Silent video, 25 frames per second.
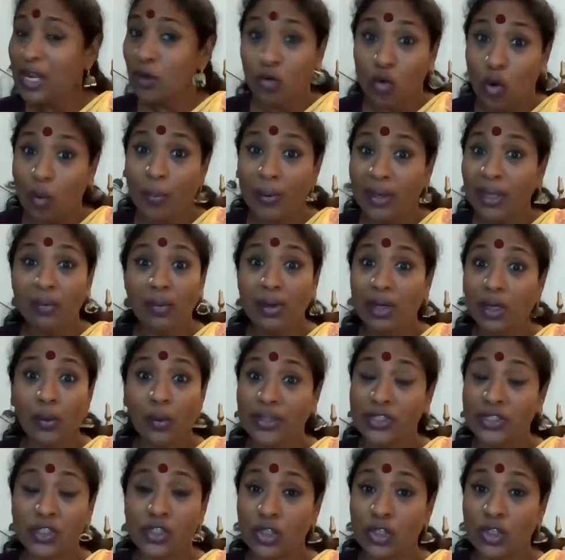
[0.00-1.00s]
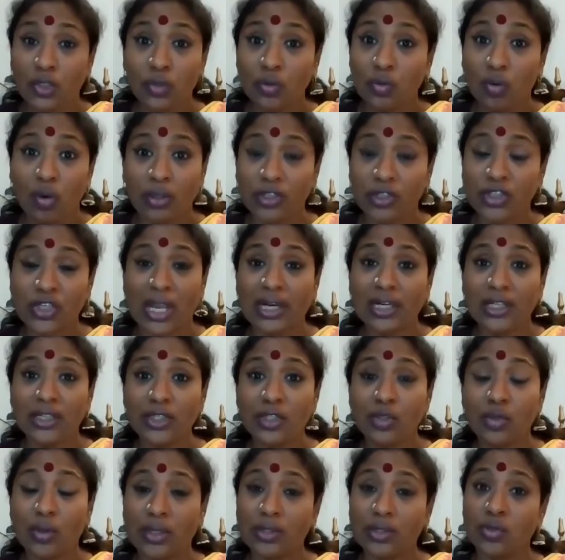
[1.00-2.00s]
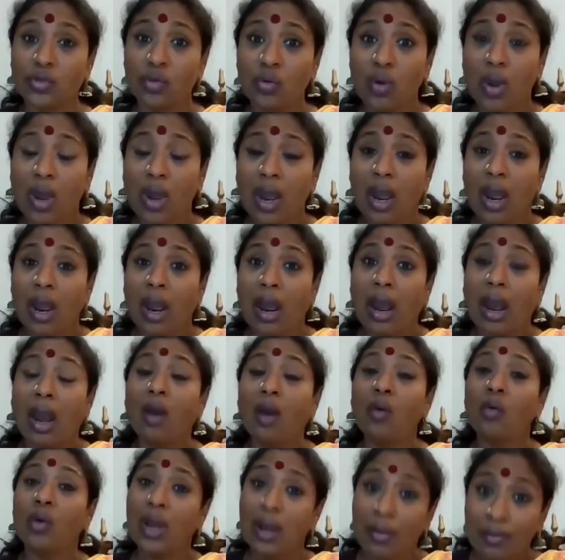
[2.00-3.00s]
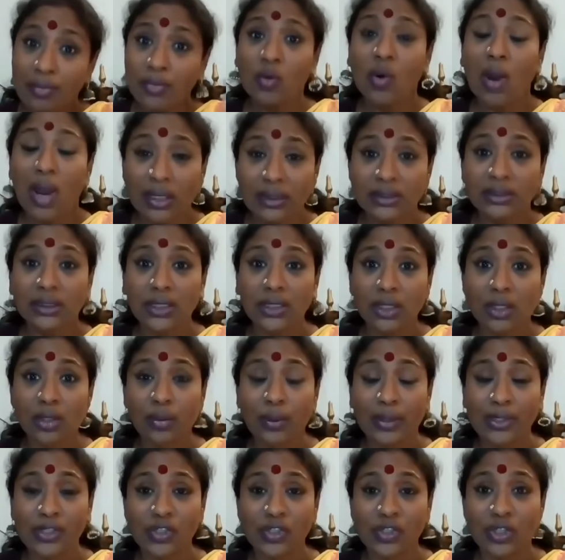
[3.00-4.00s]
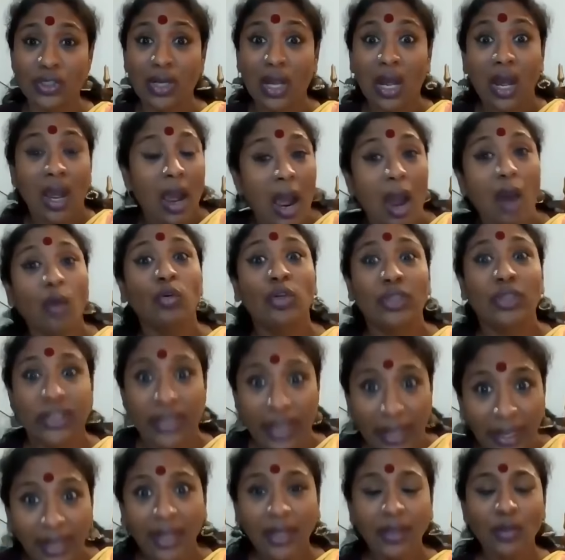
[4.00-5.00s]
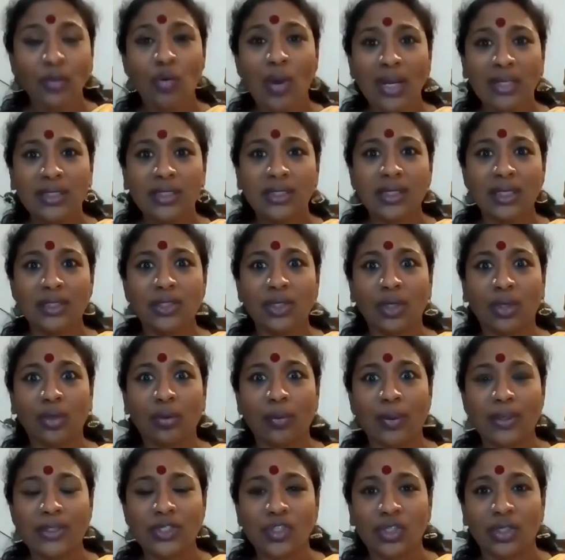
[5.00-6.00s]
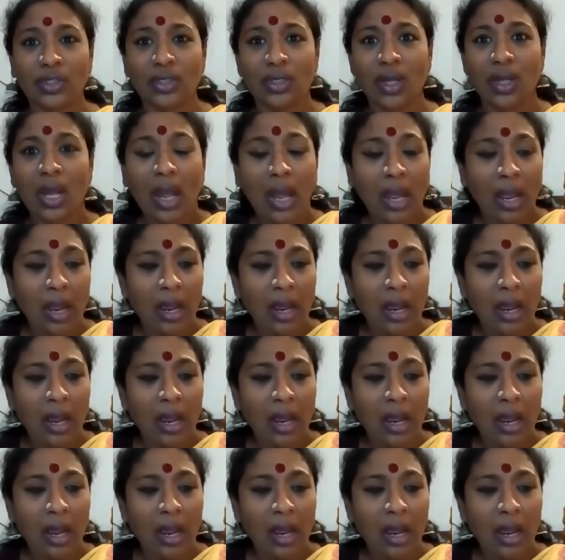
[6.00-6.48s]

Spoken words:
Nobody will question you or challenge you as to how come you ask such a question? How dare you ask such a question?